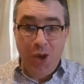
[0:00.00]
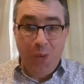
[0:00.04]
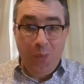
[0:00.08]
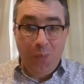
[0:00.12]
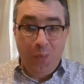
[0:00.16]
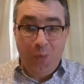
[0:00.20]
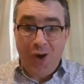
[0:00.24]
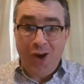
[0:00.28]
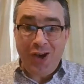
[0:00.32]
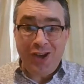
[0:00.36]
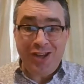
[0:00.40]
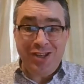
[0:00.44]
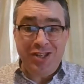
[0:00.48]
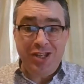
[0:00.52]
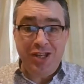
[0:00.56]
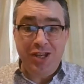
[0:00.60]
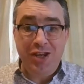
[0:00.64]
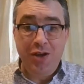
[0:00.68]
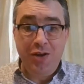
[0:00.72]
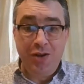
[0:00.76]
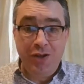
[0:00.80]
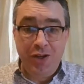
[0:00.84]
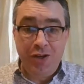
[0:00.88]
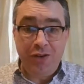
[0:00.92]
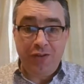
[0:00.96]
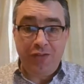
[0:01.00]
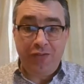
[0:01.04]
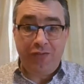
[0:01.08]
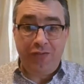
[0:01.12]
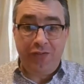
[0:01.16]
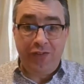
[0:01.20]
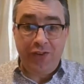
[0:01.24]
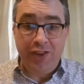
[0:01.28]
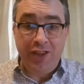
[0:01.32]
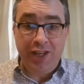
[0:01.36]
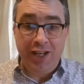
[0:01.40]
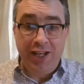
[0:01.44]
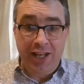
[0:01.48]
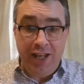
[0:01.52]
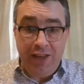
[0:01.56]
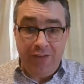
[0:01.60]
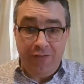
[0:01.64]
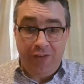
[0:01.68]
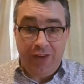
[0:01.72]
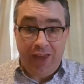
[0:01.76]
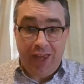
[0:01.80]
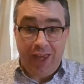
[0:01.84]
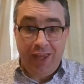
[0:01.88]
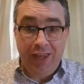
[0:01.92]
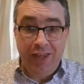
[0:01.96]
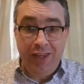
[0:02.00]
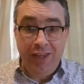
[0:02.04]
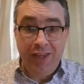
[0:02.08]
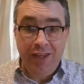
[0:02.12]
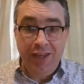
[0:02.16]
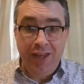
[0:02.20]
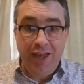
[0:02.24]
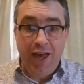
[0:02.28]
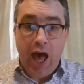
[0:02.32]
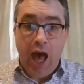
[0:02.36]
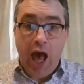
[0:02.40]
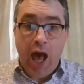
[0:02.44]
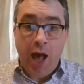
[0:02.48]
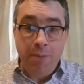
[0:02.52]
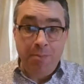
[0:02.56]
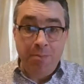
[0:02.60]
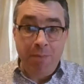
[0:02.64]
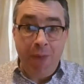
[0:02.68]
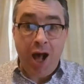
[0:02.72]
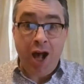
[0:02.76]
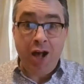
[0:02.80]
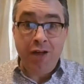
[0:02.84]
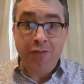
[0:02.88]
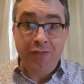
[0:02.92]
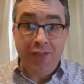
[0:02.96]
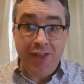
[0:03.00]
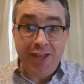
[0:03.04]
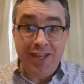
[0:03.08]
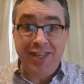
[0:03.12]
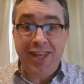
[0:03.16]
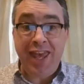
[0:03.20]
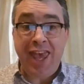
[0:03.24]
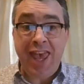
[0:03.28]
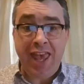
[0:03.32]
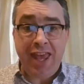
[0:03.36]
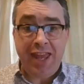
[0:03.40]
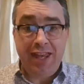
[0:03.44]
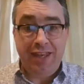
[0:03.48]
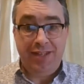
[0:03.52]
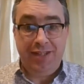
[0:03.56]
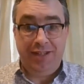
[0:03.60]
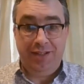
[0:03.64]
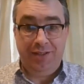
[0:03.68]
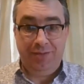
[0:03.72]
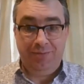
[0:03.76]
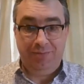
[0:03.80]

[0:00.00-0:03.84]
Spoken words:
"Why do you look for the living among the dead?"